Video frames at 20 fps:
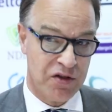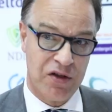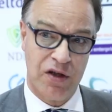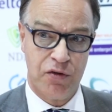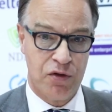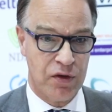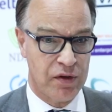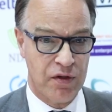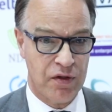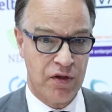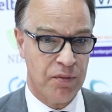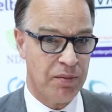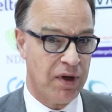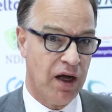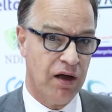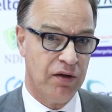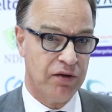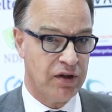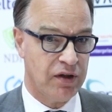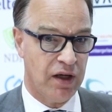decisions
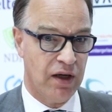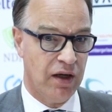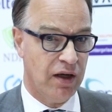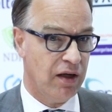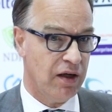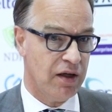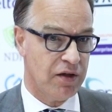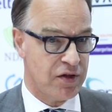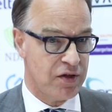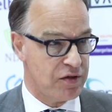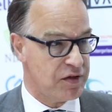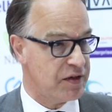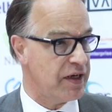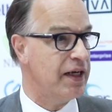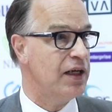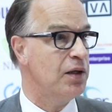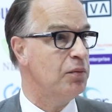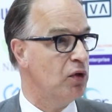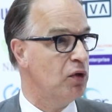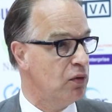about a
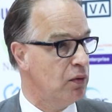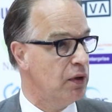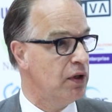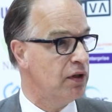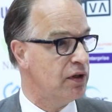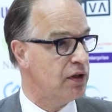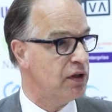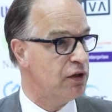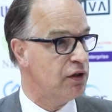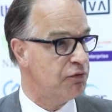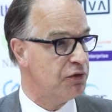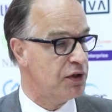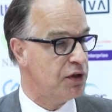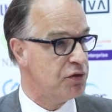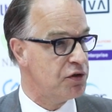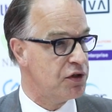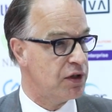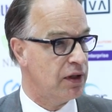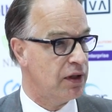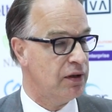sustainable world in the
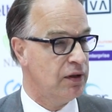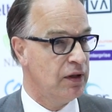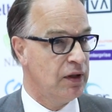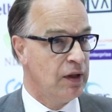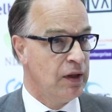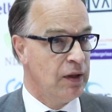future,